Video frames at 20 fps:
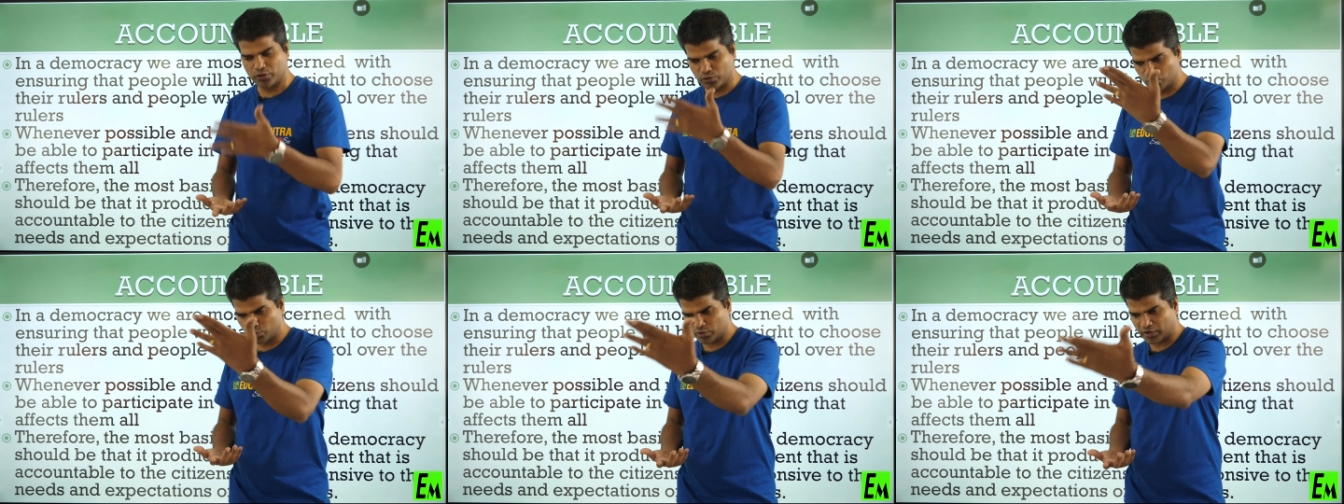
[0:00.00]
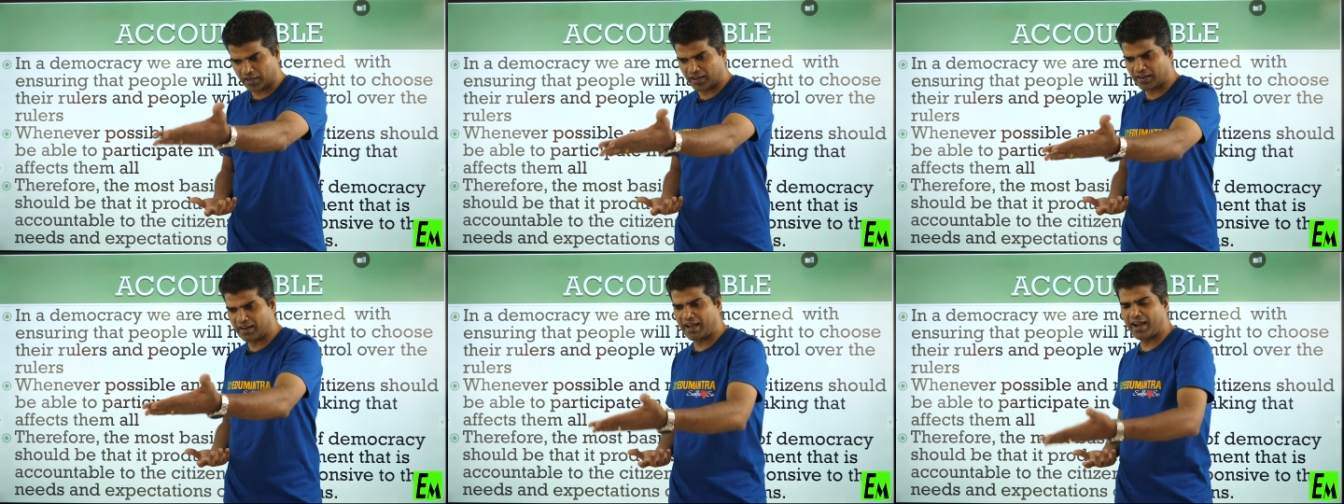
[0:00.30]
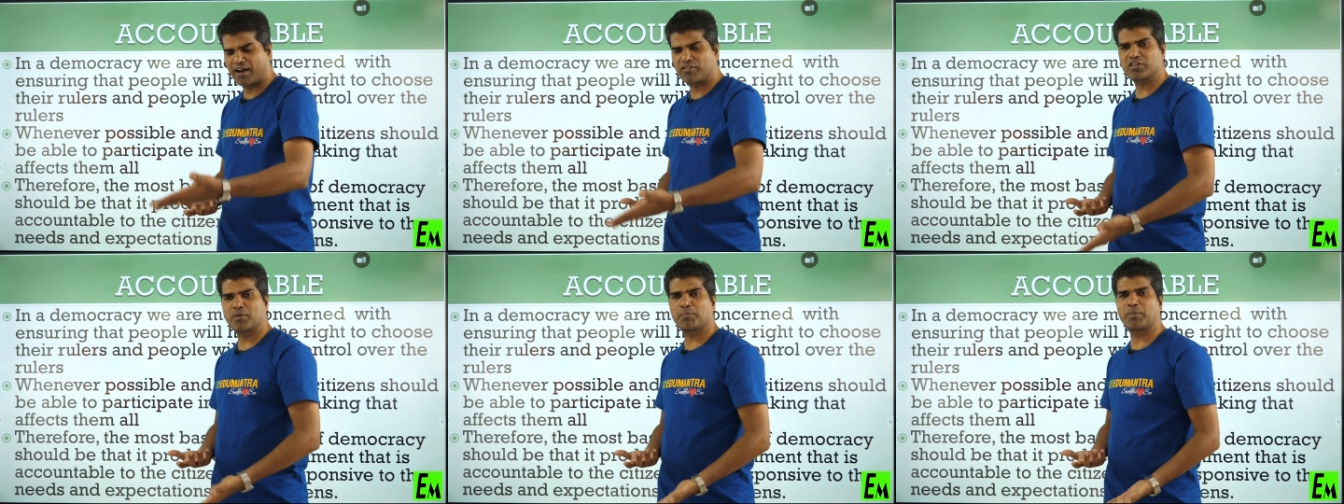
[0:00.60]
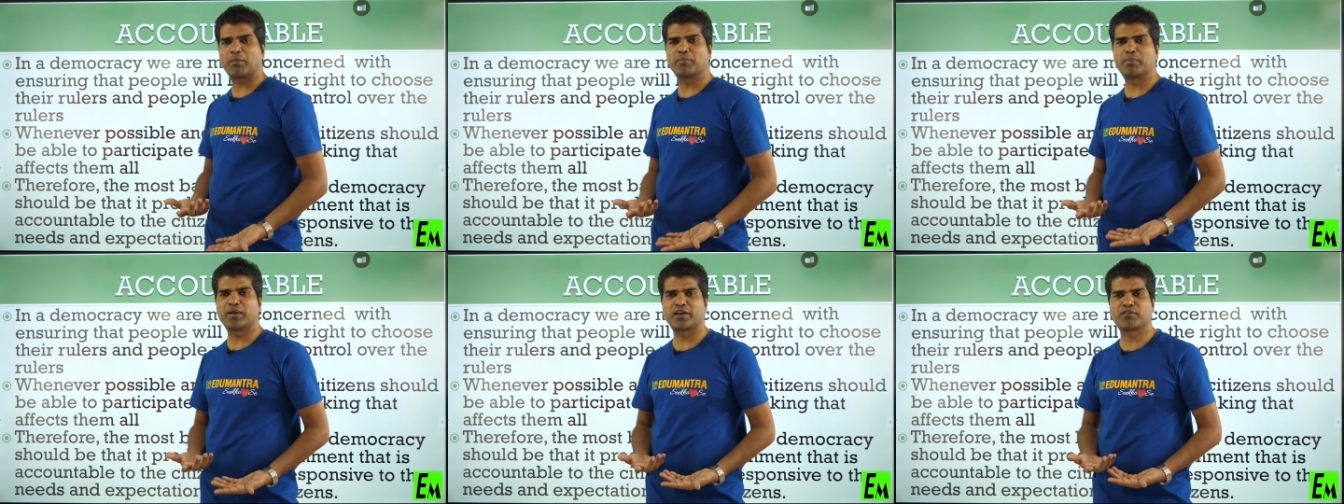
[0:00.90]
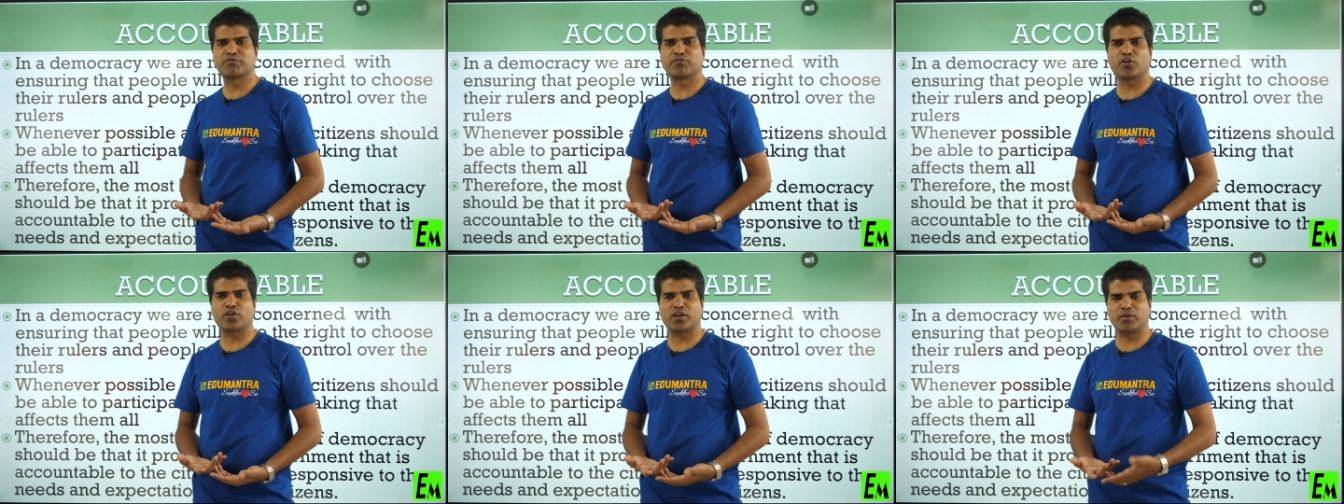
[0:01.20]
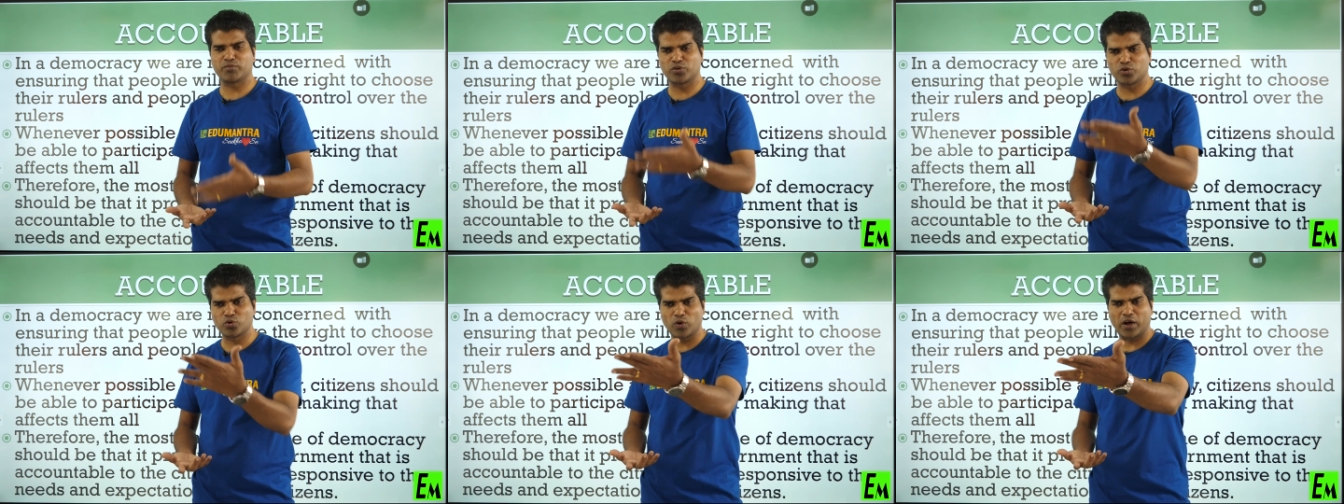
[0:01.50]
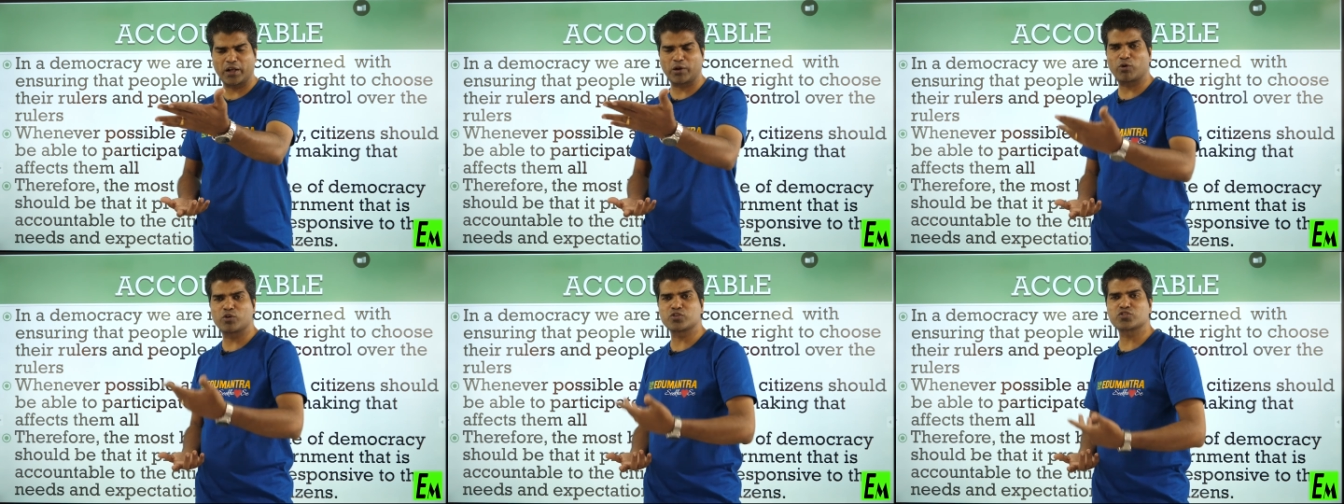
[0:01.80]
You can have the public forum. You
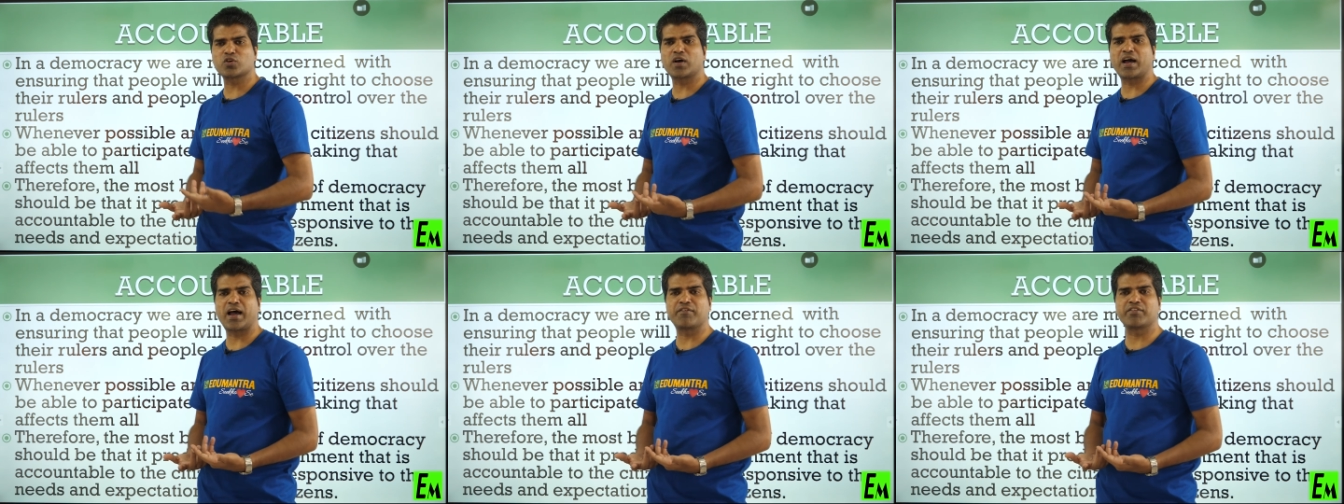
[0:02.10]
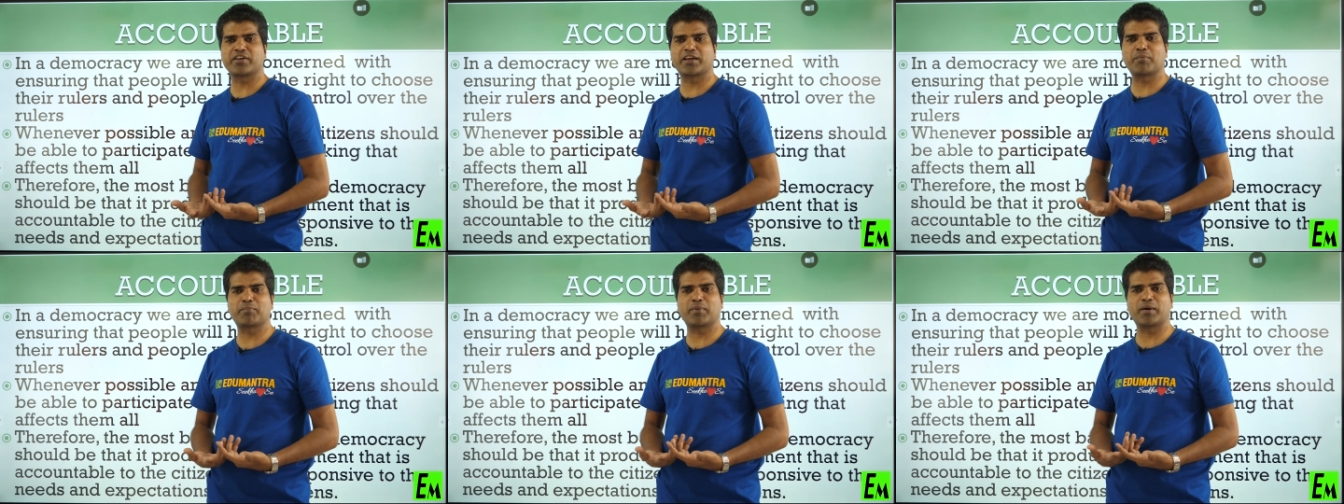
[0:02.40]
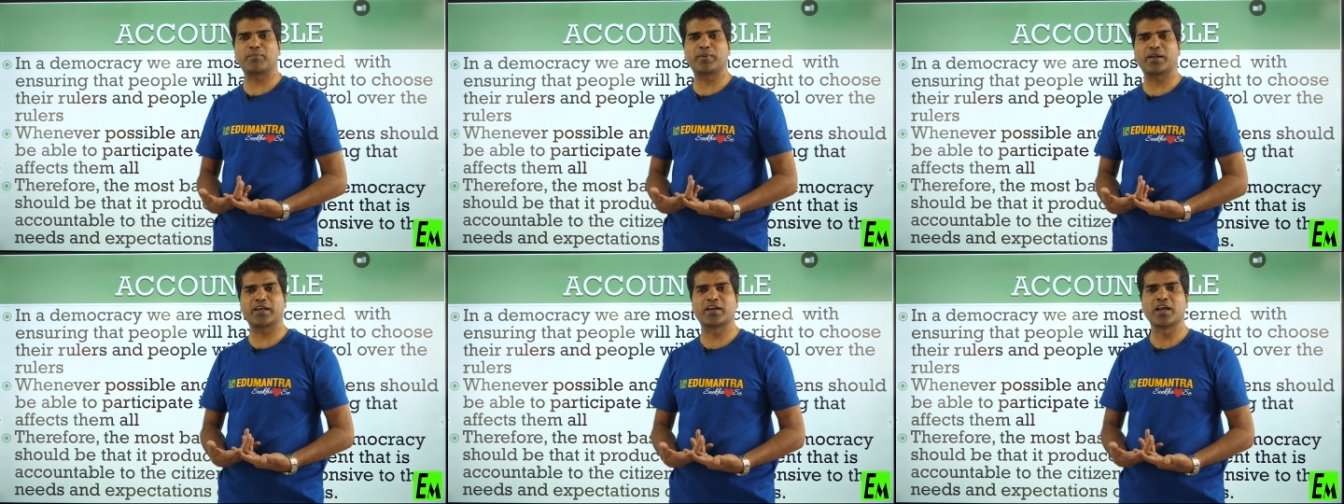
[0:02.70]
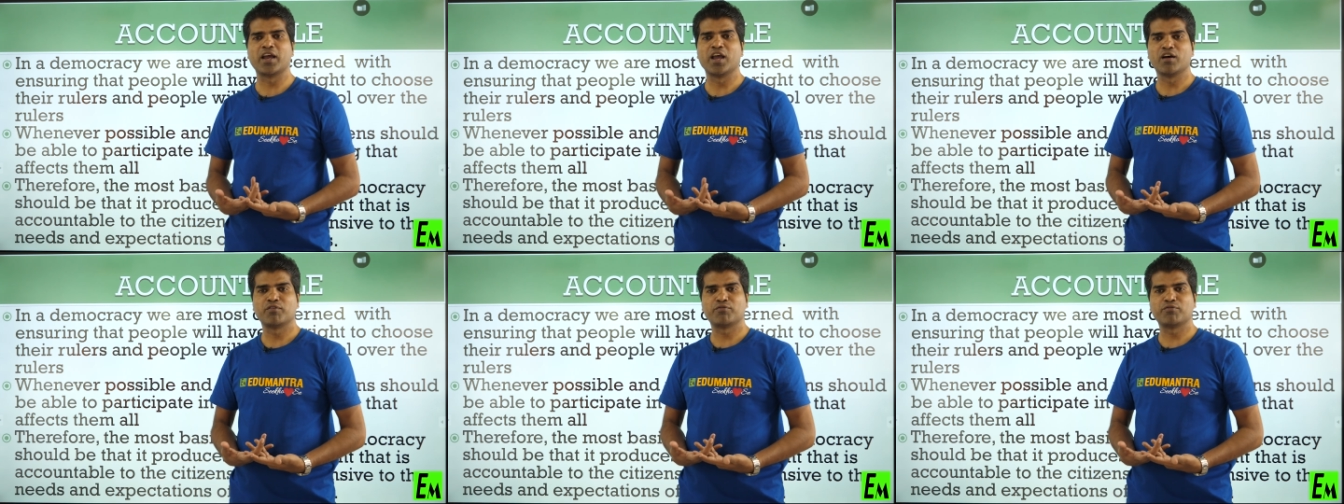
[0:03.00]
are also having a public